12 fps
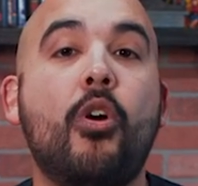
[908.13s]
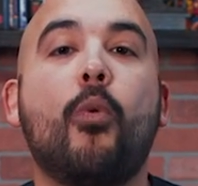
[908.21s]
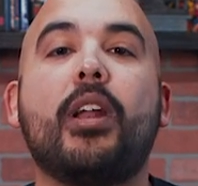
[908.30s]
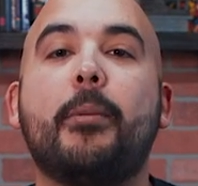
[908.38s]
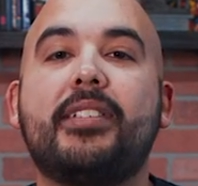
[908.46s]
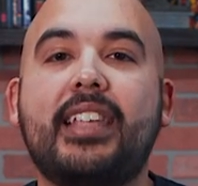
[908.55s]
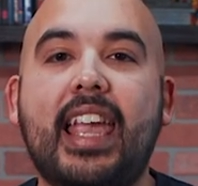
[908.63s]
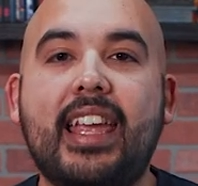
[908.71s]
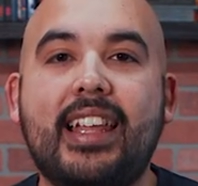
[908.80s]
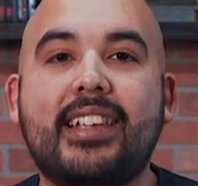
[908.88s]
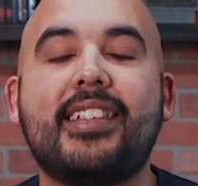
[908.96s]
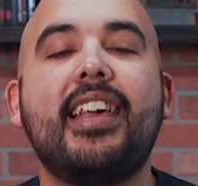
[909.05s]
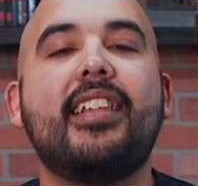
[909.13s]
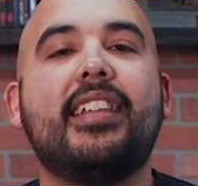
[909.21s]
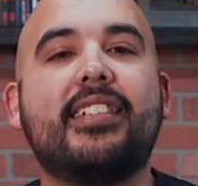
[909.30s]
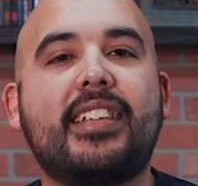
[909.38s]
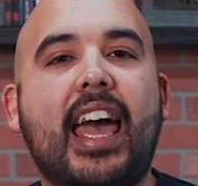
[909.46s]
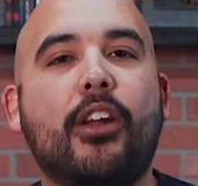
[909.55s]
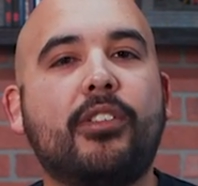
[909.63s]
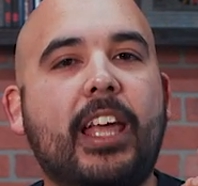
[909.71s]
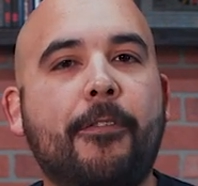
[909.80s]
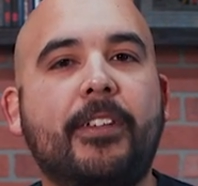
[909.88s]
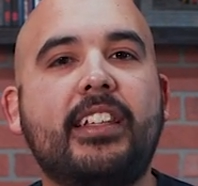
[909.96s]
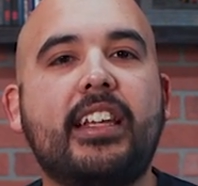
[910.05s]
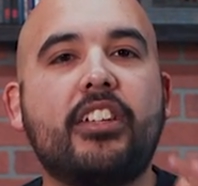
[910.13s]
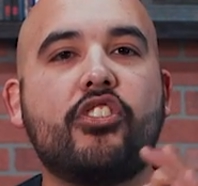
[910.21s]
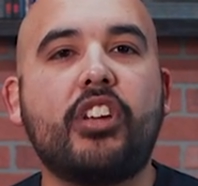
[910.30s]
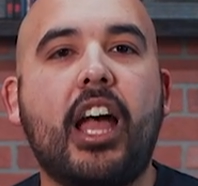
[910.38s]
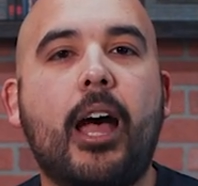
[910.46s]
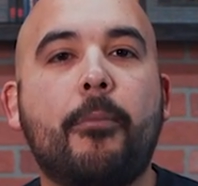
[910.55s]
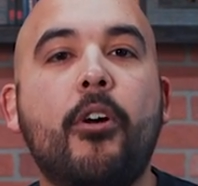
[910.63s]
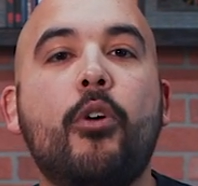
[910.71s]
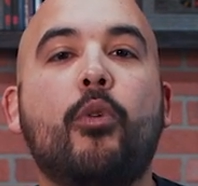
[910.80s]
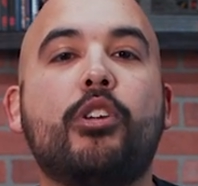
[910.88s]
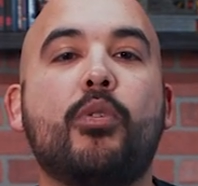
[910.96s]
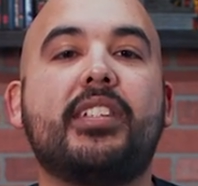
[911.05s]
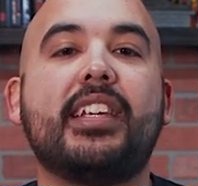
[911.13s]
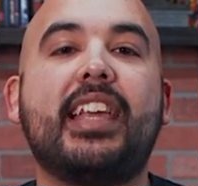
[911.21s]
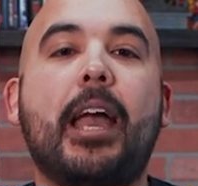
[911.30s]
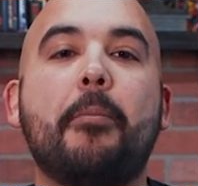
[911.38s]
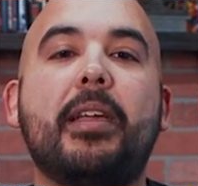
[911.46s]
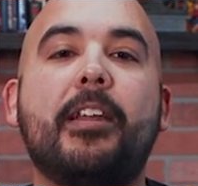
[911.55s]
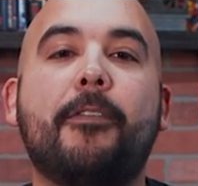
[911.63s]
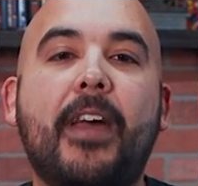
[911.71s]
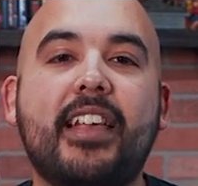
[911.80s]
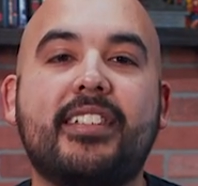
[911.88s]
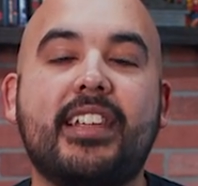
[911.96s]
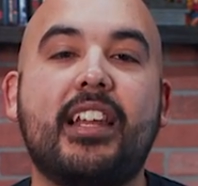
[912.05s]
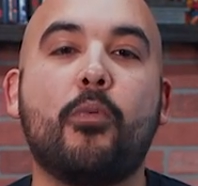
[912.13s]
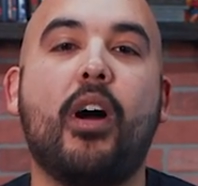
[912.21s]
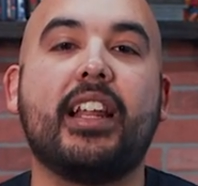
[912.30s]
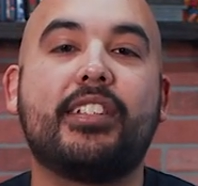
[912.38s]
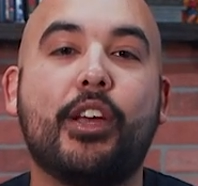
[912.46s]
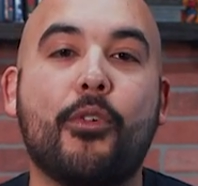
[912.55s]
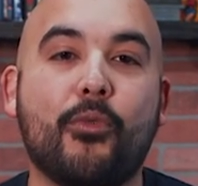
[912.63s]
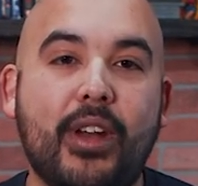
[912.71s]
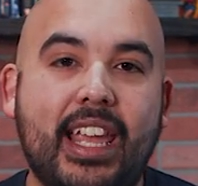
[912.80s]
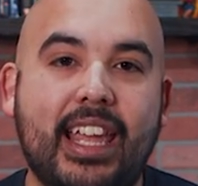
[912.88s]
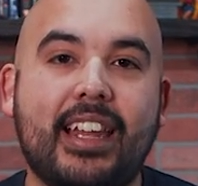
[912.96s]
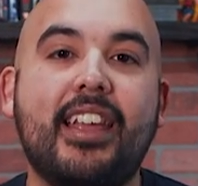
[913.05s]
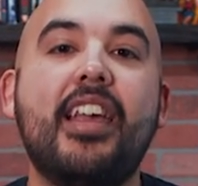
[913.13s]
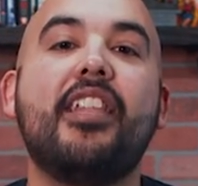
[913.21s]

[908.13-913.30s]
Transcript: What I'm saying is, this title definitely did its job, which was to get me invested in wanting to read